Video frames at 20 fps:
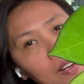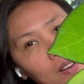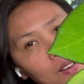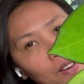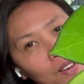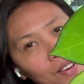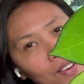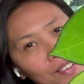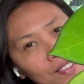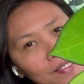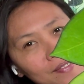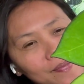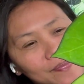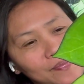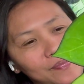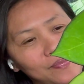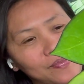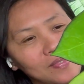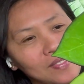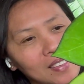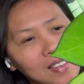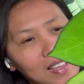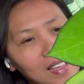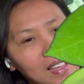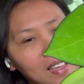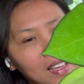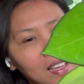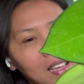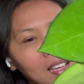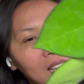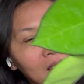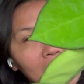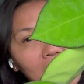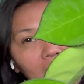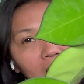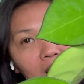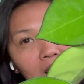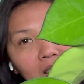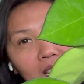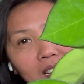long.
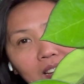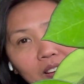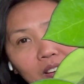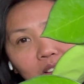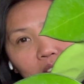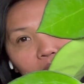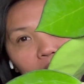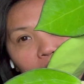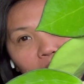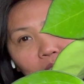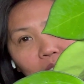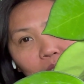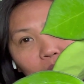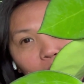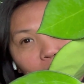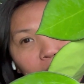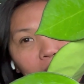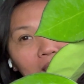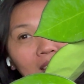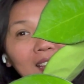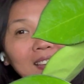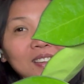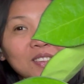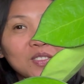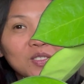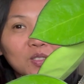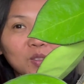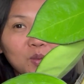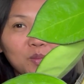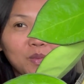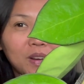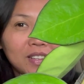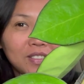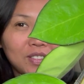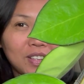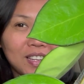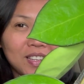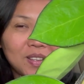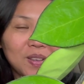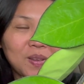And here you go. Thank you so much,
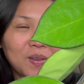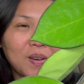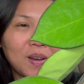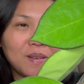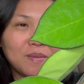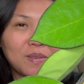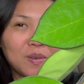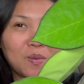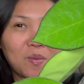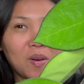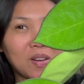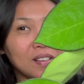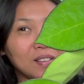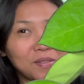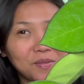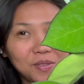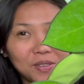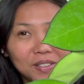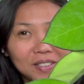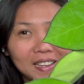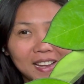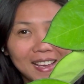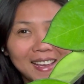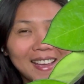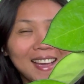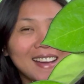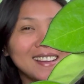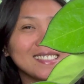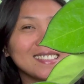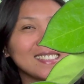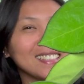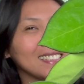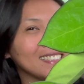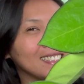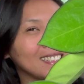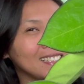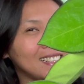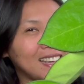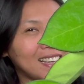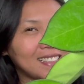and you have a wonderful day. Until
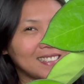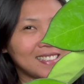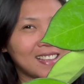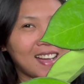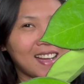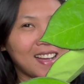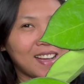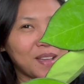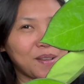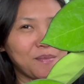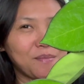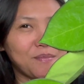the next time,